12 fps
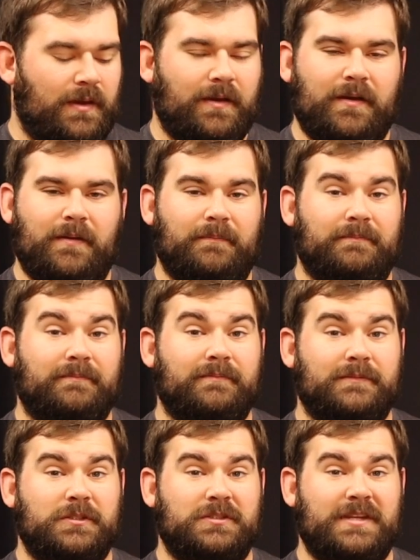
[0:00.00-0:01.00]
So
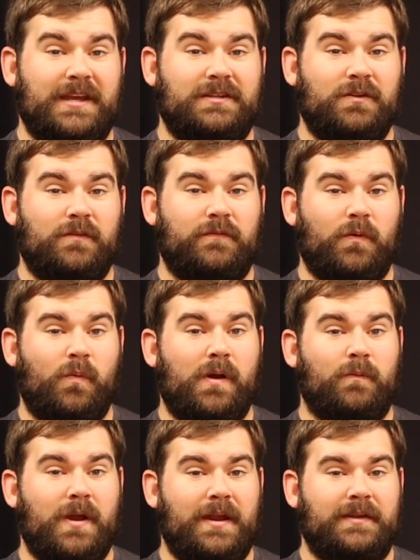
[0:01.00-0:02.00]
stay tuned for
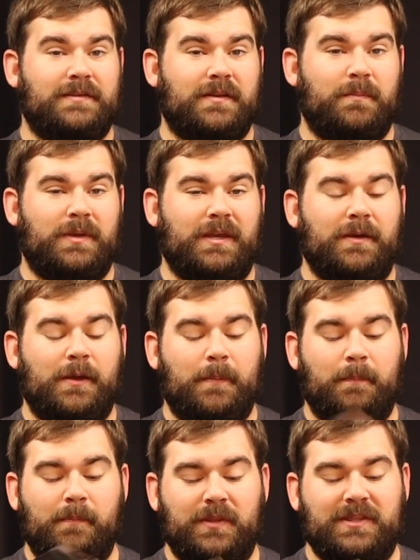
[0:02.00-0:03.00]
what rod it's going to be,
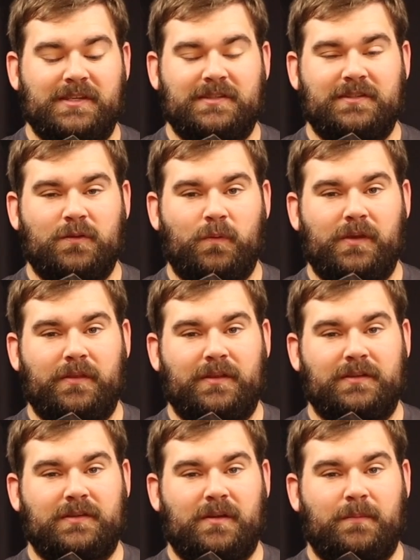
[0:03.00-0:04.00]
but this is the reel
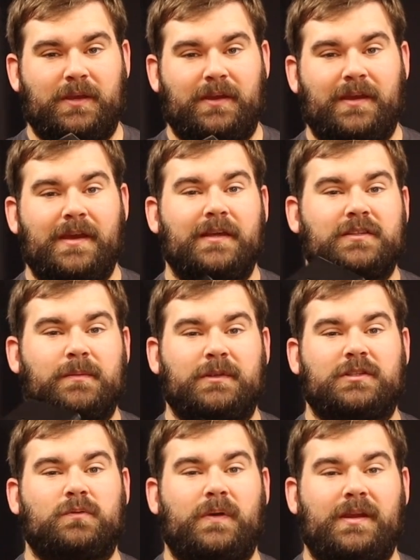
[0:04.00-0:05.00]
that it's going to be. It's going to
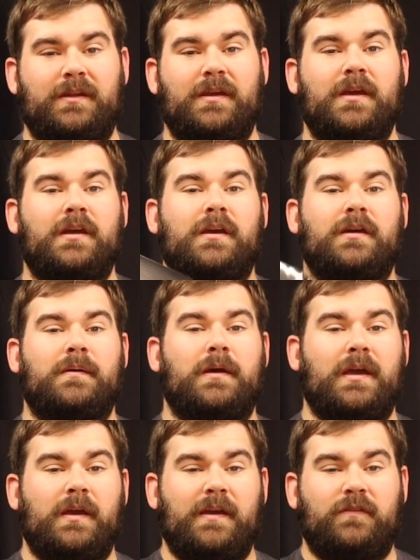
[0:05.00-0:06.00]
be sweet.
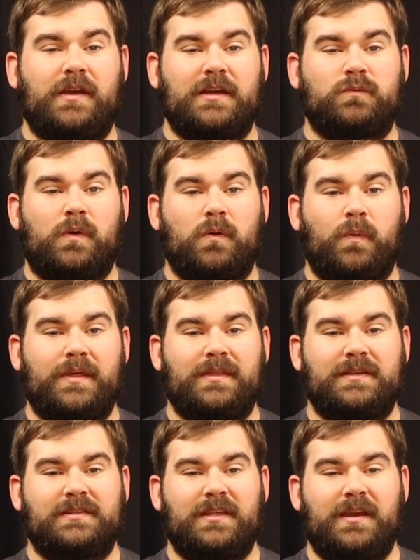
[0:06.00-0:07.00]
If you guys want to win
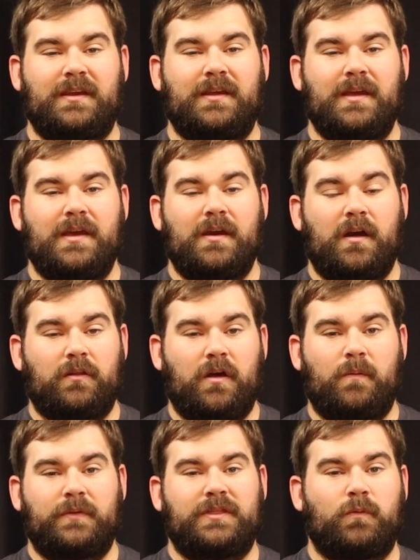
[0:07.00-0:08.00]
this thing
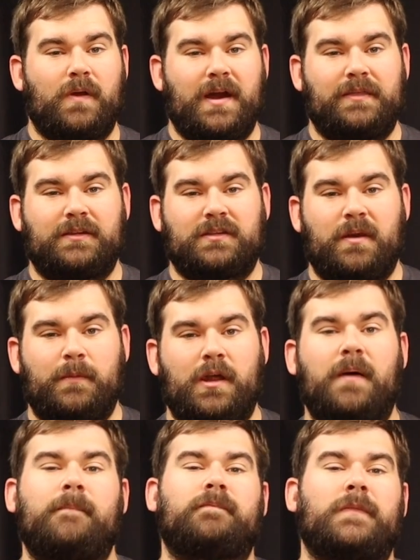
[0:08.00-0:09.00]
along with the rod that's coming
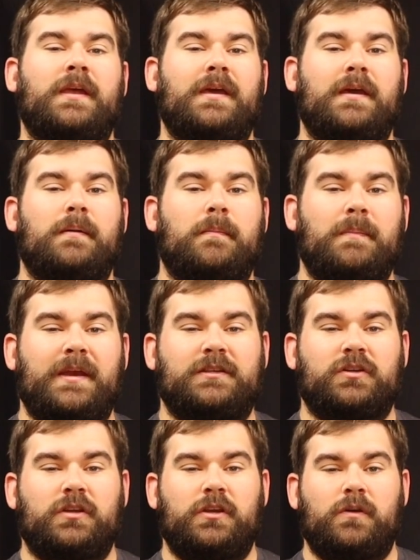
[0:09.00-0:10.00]
up, make
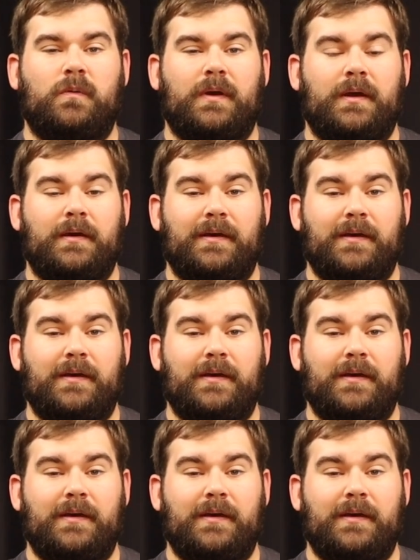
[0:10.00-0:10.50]
sure you,